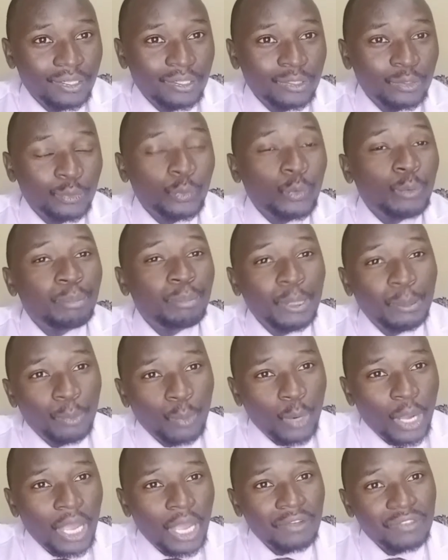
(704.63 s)
Two people,
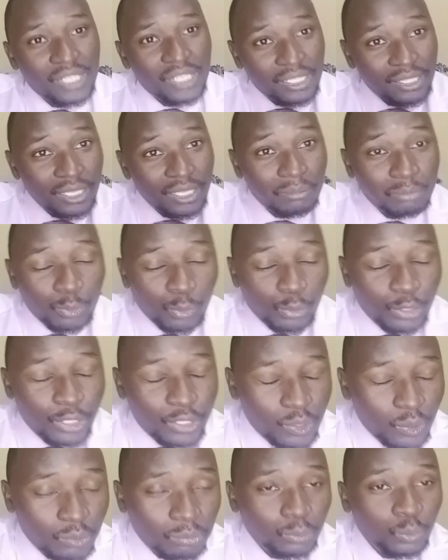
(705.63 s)
I have sent them to
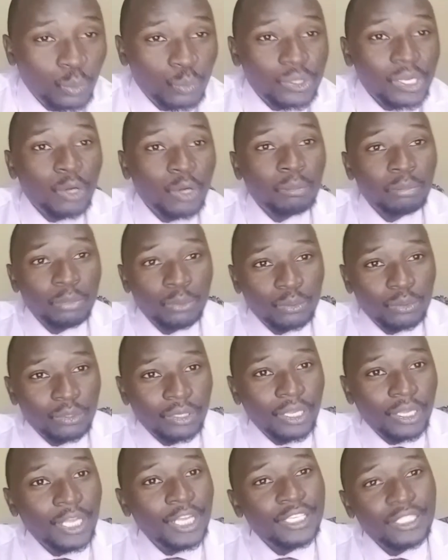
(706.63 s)
Kisumu to sell book,
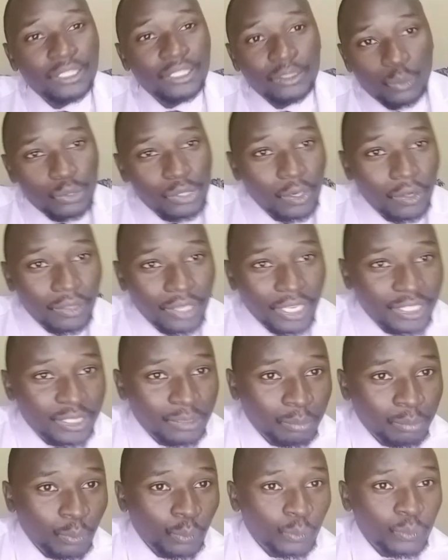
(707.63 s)
each to sell 30
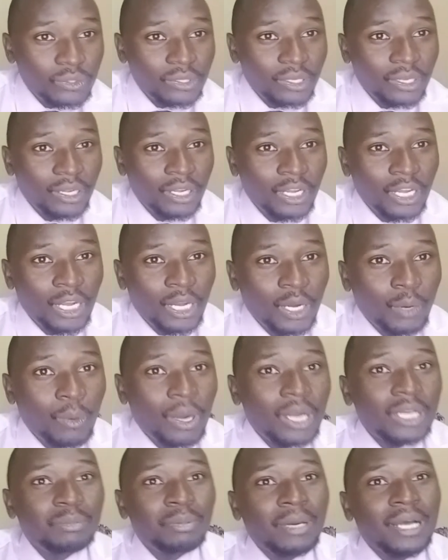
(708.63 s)
books.
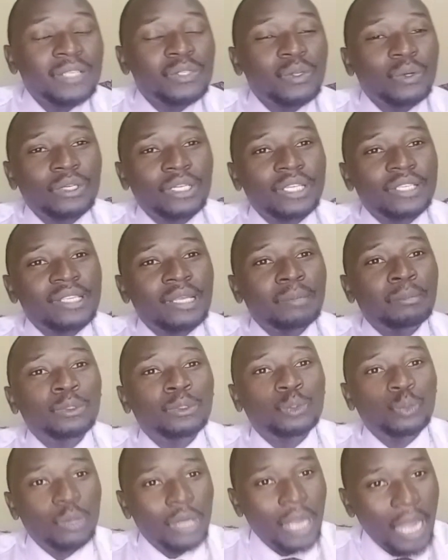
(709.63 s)
One person is able
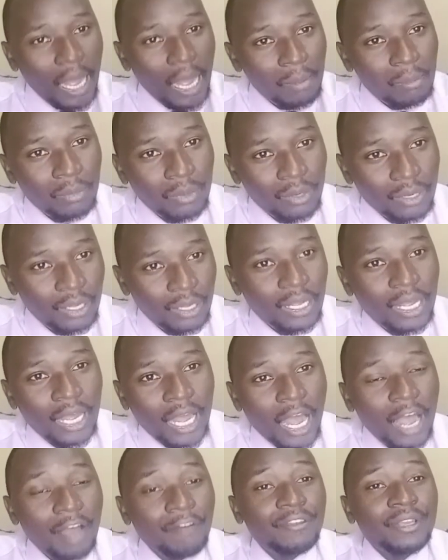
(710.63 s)
to come
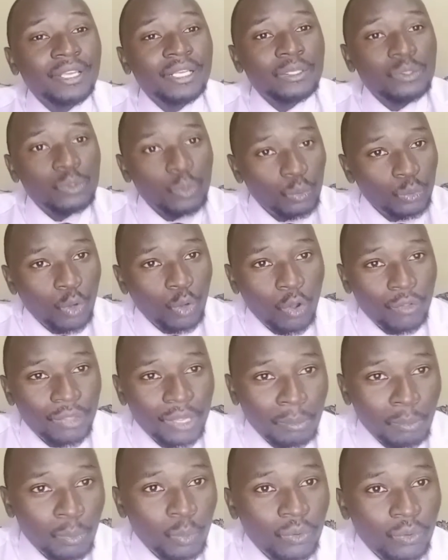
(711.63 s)
having sold all the
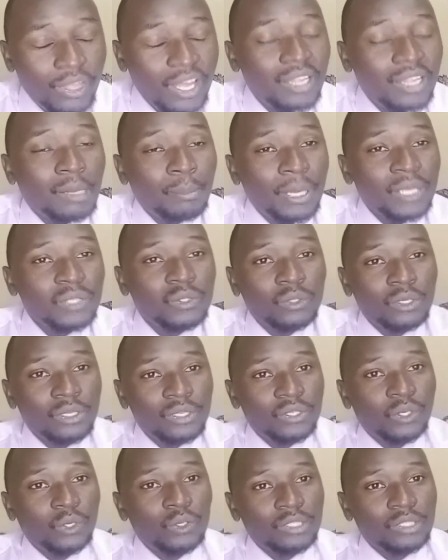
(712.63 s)
book, the other person
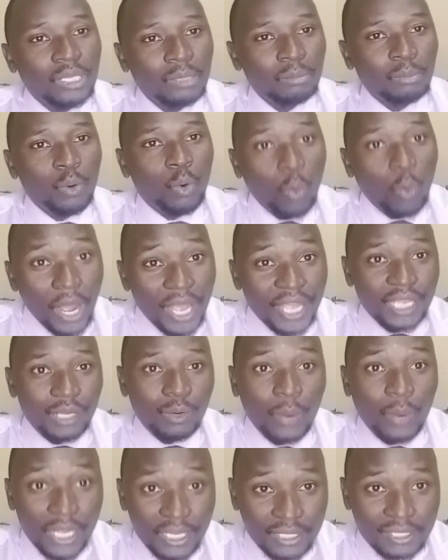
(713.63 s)
is not able. Why?
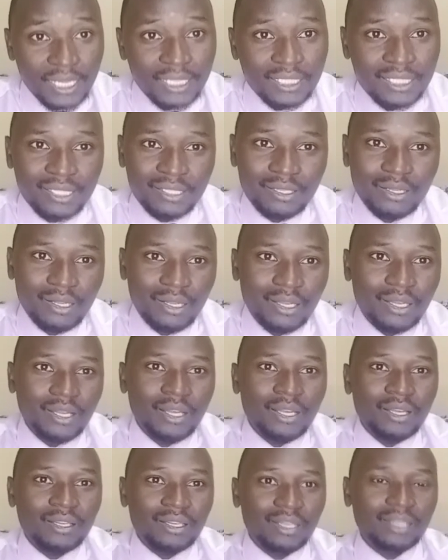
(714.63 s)
Why is that?
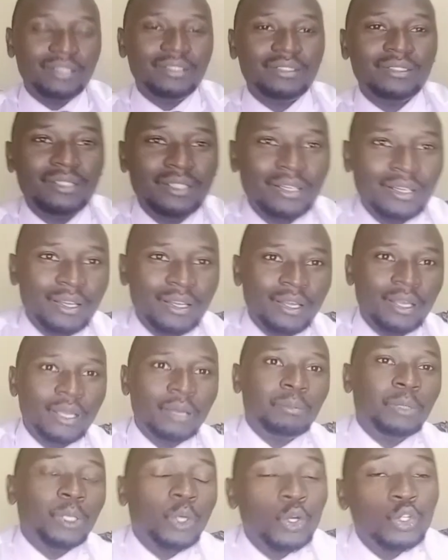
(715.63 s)
Yeah?
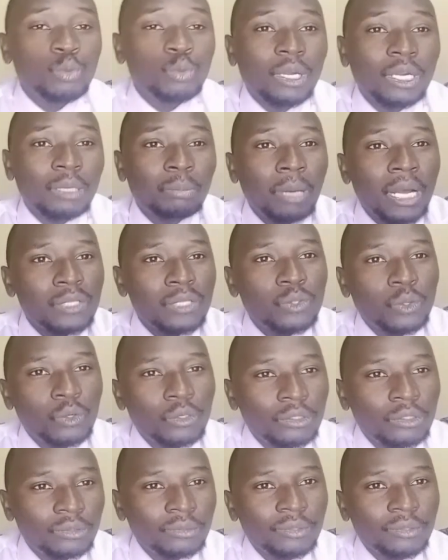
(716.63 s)
Because one
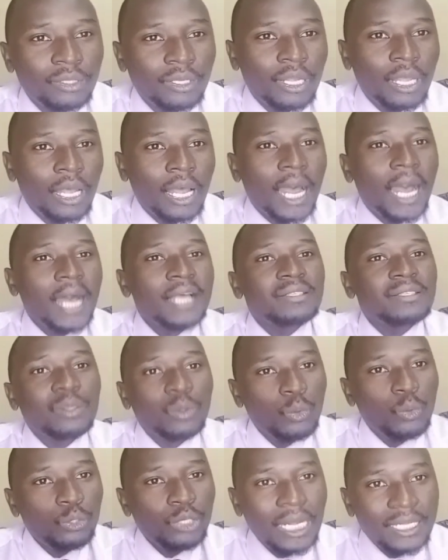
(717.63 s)
person has
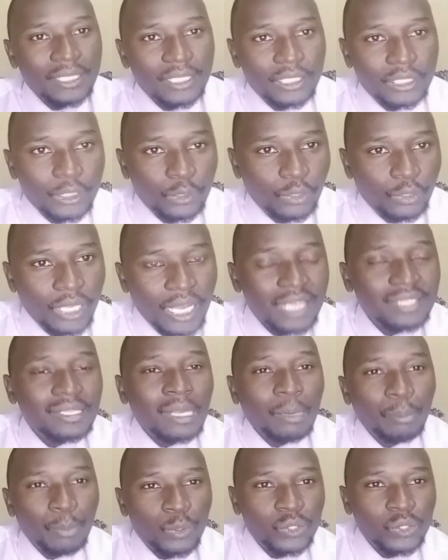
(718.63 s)
good attitude, he has a
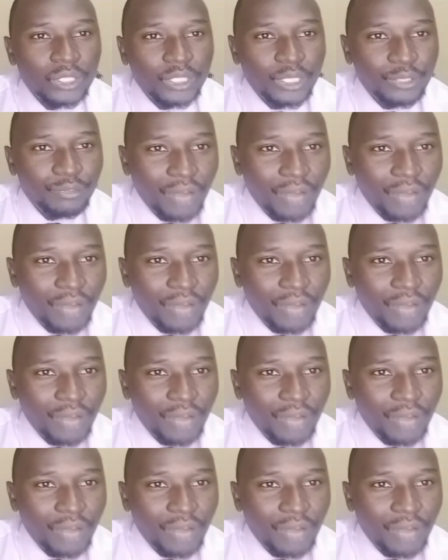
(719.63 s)
positive